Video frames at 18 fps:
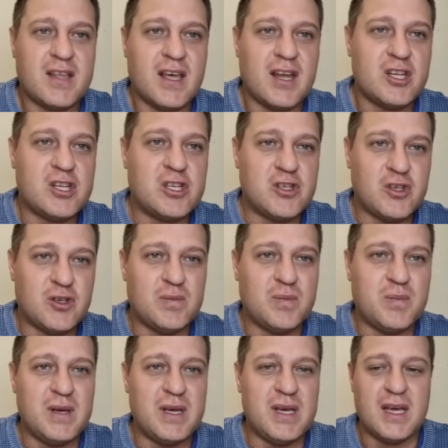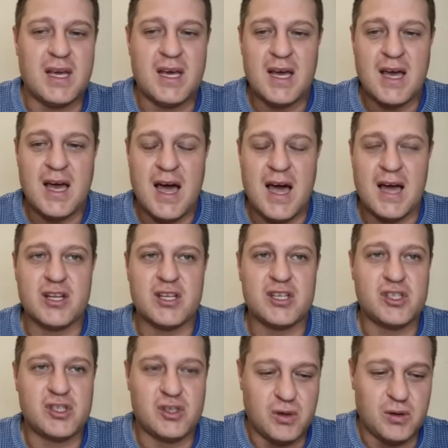that it should be
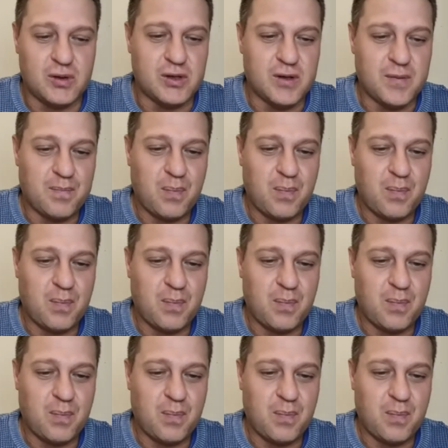understood.